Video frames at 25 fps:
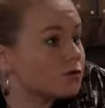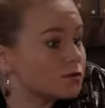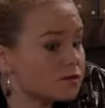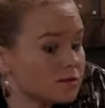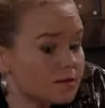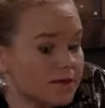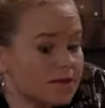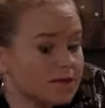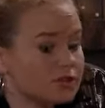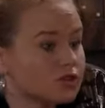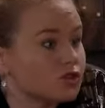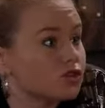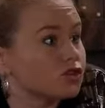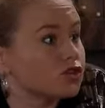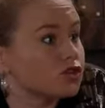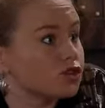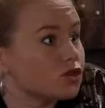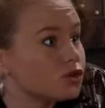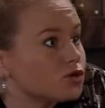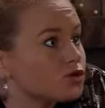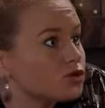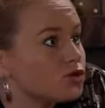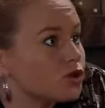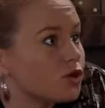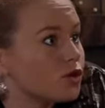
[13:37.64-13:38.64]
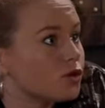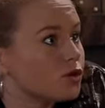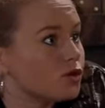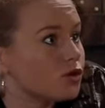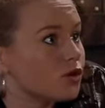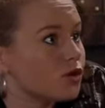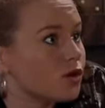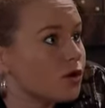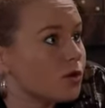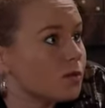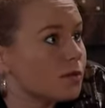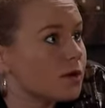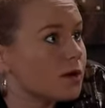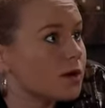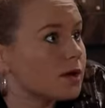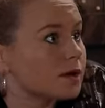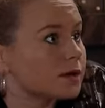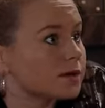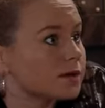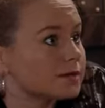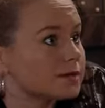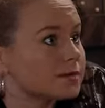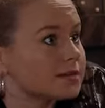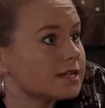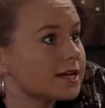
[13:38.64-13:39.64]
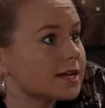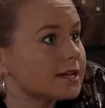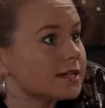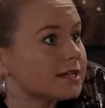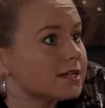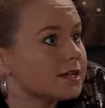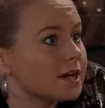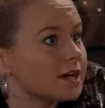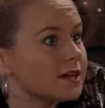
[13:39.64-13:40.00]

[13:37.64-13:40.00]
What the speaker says: Make sure you showed up. Because I'm telling you,